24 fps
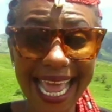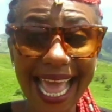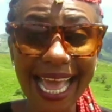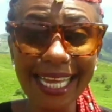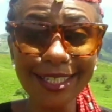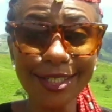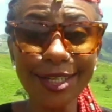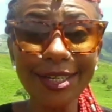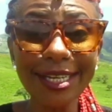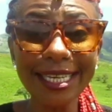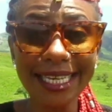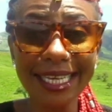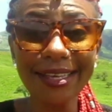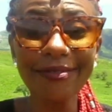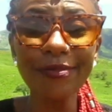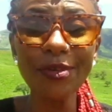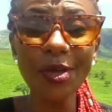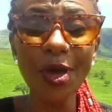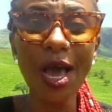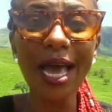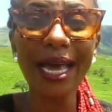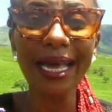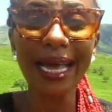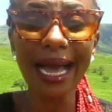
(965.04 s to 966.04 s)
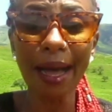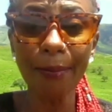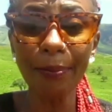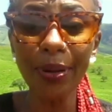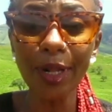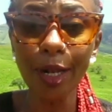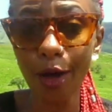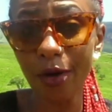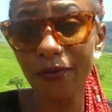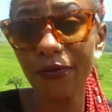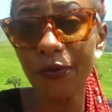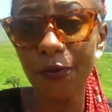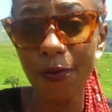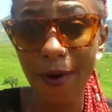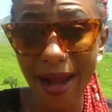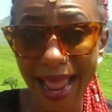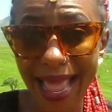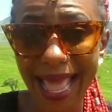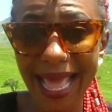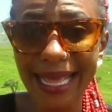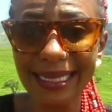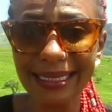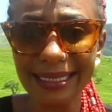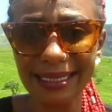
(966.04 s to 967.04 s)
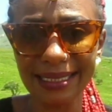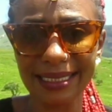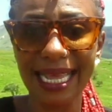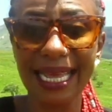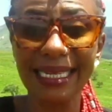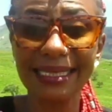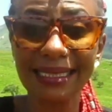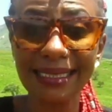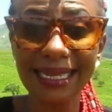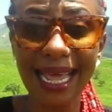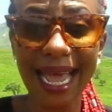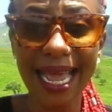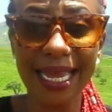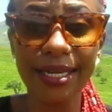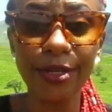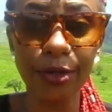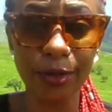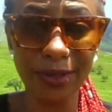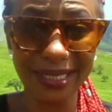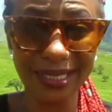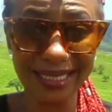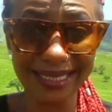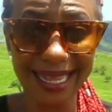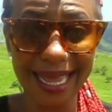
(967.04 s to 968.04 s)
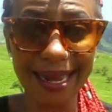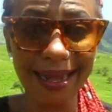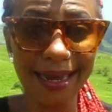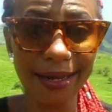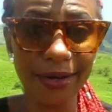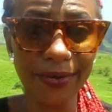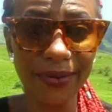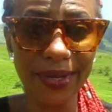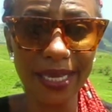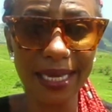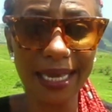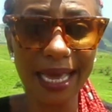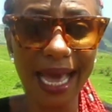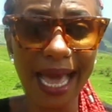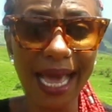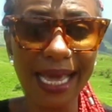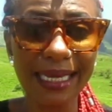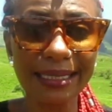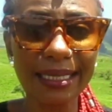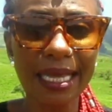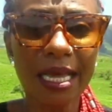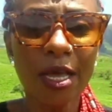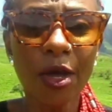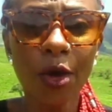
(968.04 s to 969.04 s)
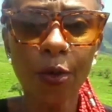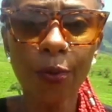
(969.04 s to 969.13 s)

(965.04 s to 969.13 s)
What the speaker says: actually give you a couple of rands aside your salary, guys.